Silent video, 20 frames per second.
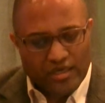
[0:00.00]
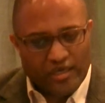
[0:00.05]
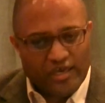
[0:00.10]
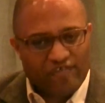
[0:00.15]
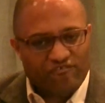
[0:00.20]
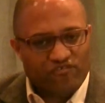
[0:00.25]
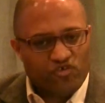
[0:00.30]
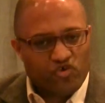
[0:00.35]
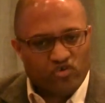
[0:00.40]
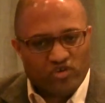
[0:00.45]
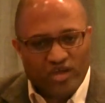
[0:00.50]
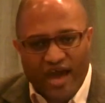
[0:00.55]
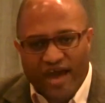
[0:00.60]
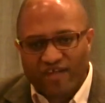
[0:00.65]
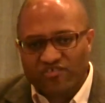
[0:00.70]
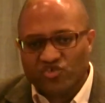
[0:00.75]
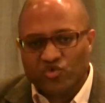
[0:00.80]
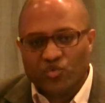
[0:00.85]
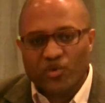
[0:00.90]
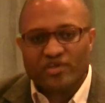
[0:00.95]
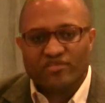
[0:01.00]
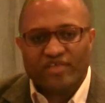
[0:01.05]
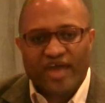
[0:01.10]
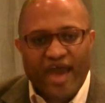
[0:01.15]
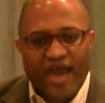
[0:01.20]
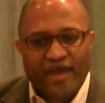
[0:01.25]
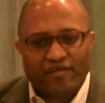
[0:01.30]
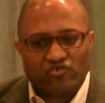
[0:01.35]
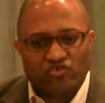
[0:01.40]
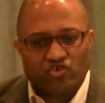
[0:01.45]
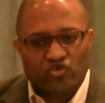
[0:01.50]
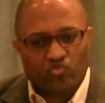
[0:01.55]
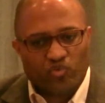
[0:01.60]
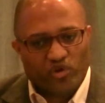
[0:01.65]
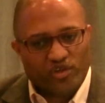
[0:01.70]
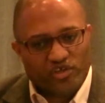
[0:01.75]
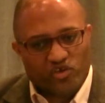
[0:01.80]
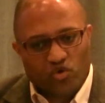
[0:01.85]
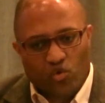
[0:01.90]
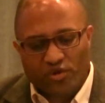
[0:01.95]
If you're not doing that, you're
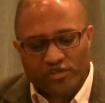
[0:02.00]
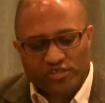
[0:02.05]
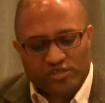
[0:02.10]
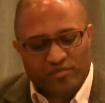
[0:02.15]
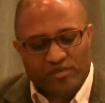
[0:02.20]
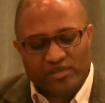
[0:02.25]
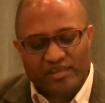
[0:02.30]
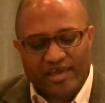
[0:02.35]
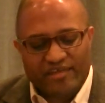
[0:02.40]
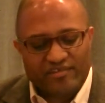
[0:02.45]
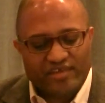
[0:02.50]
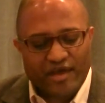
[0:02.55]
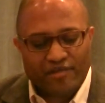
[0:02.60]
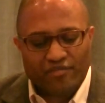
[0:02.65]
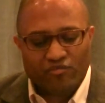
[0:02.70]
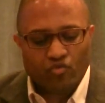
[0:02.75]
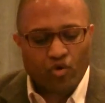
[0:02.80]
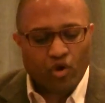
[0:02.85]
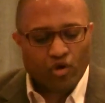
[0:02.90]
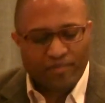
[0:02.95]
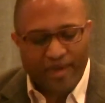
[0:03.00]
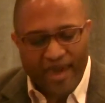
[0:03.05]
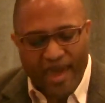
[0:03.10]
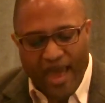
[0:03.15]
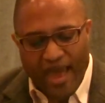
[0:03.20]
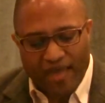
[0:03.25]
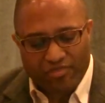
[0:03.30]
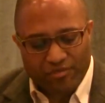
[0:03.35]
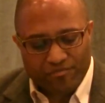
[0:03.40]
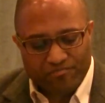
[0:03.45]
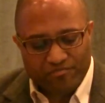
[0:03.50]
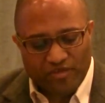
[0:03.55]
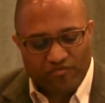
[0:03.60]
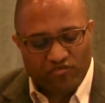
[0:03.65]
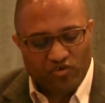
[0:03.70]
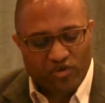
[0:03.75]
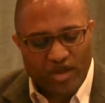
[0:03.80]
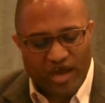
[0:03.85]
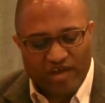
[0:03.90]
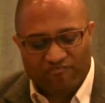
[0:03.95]
really going to be led down the wrong path
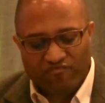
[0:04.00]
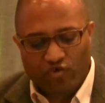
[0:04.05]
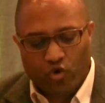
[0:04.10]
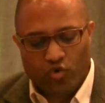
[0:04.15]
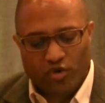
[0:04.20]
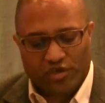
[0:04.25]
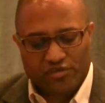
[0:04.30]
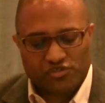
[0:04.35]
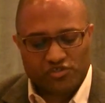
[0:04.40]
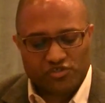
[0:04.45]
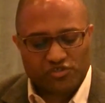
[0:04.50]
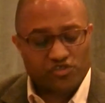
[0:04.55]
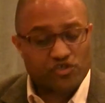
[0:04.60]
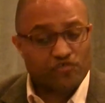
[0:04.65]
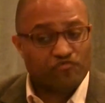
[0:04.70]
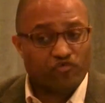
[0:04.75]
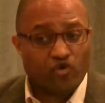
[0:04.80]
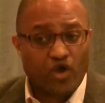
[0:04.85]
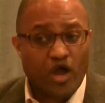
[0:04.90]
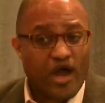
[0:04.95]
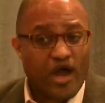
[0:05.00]
if you're not focused. So for